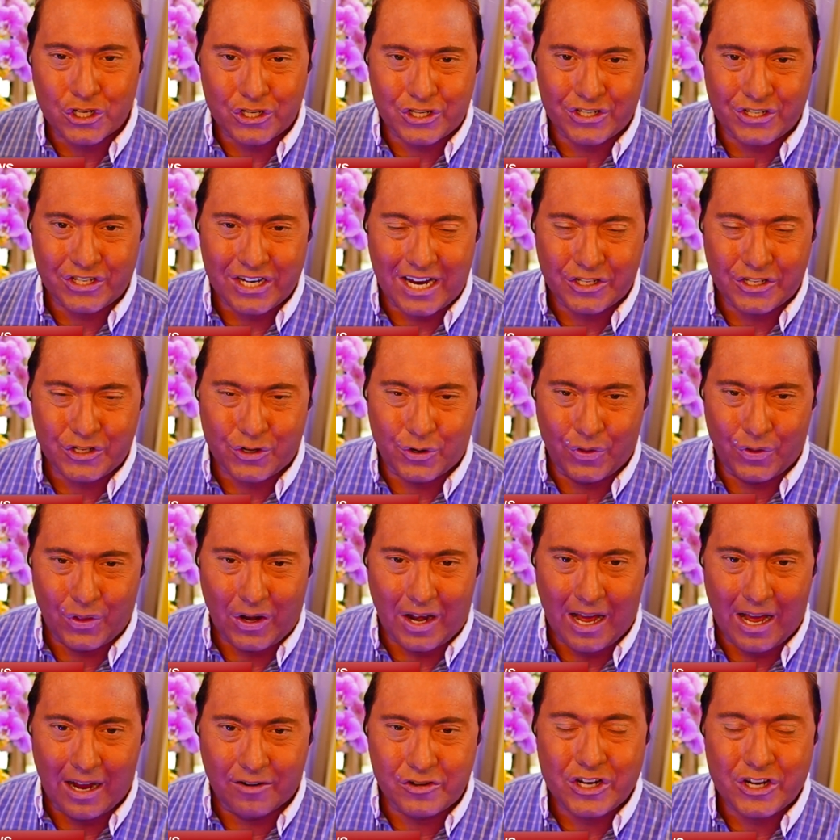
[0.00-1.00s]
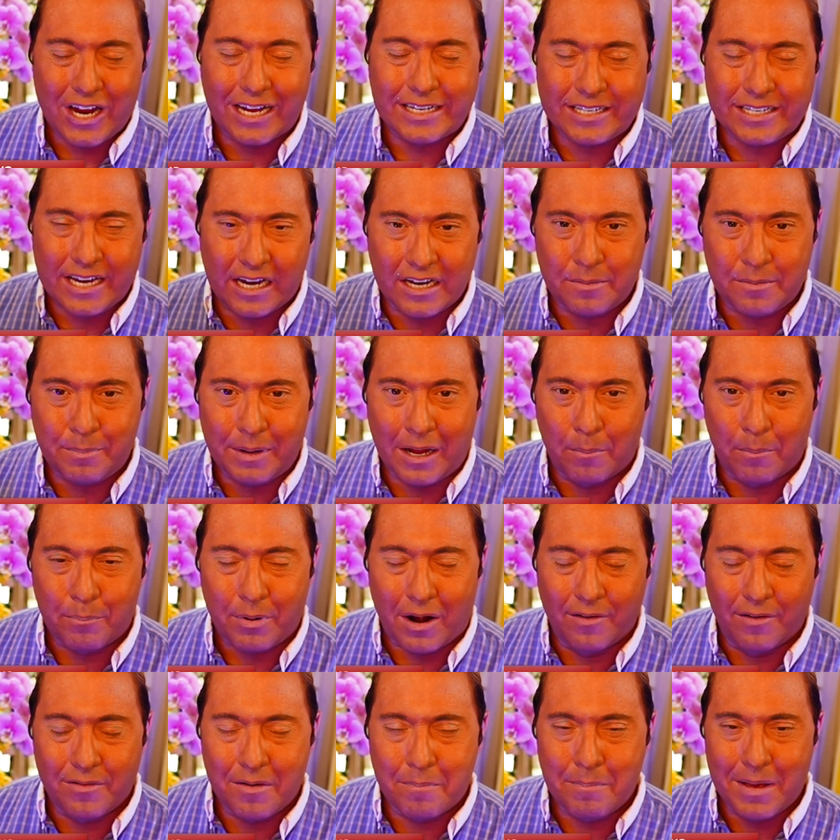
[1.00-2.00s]
Post your success story in the live chat.
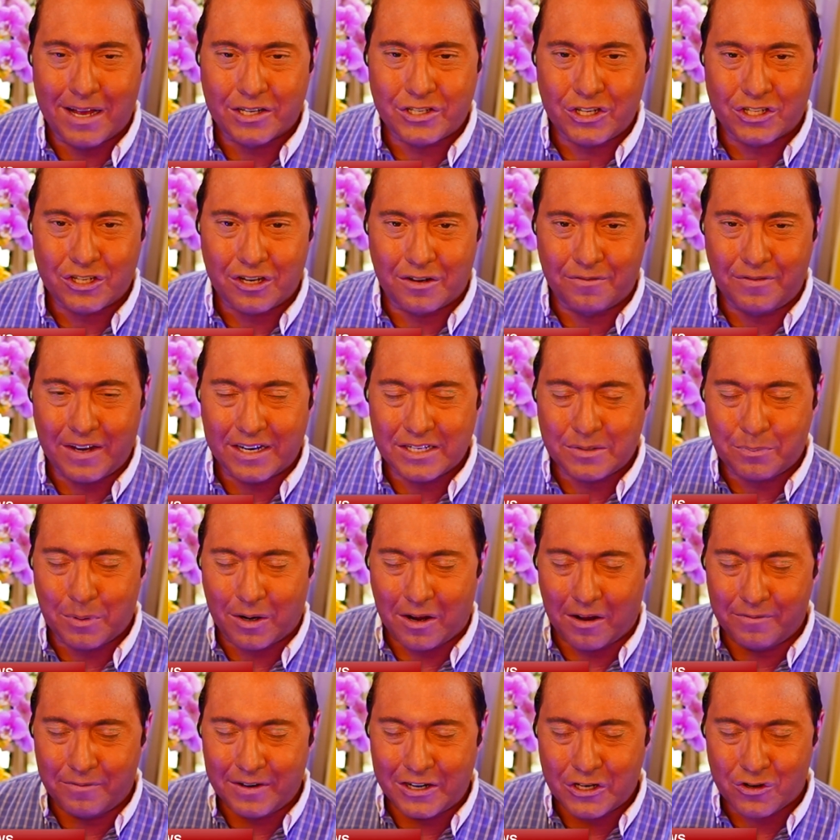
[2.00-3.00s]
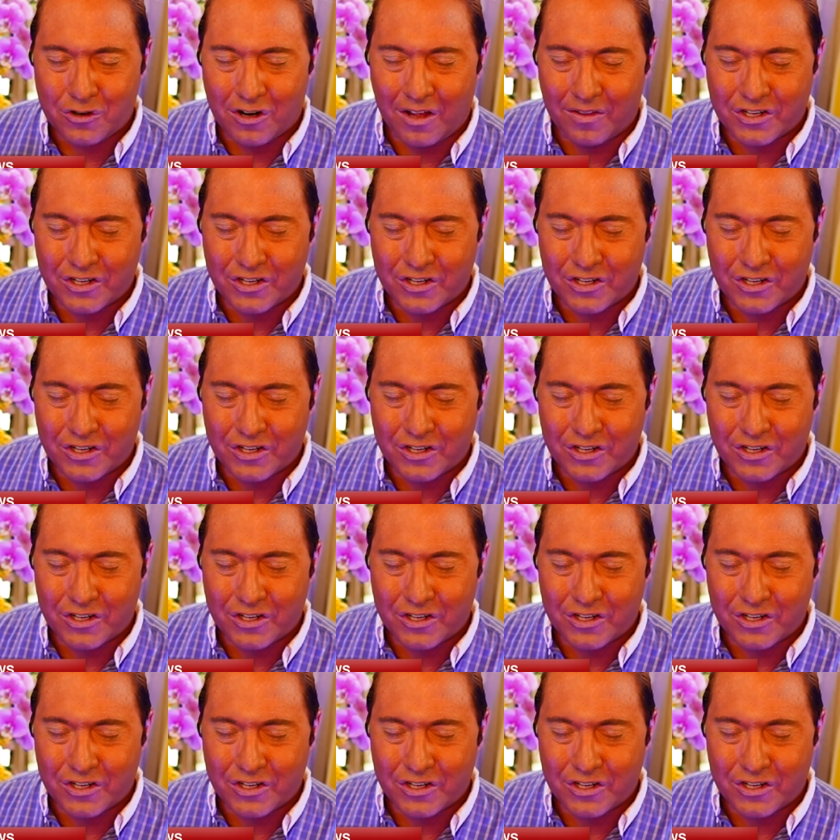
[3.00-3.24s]
Send it to me on private message on Facebook.